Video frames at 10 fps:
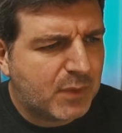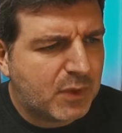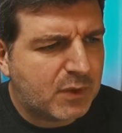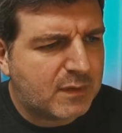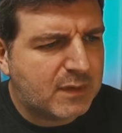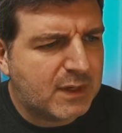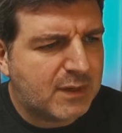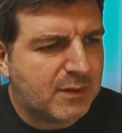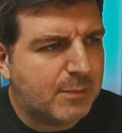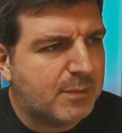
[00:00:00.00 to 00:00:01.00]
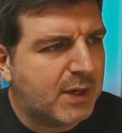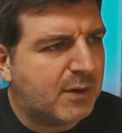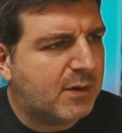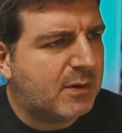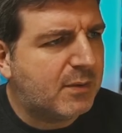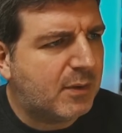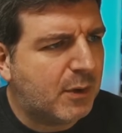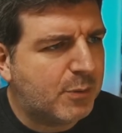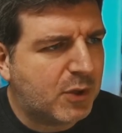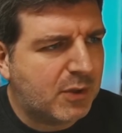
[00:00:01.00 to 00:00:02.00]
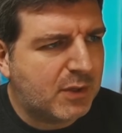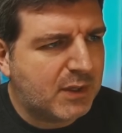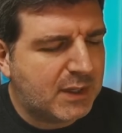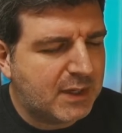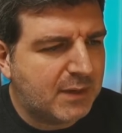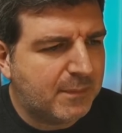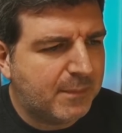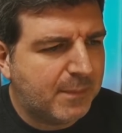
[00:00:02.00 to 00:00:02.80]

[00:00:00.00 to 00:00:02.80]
just near the mirror option here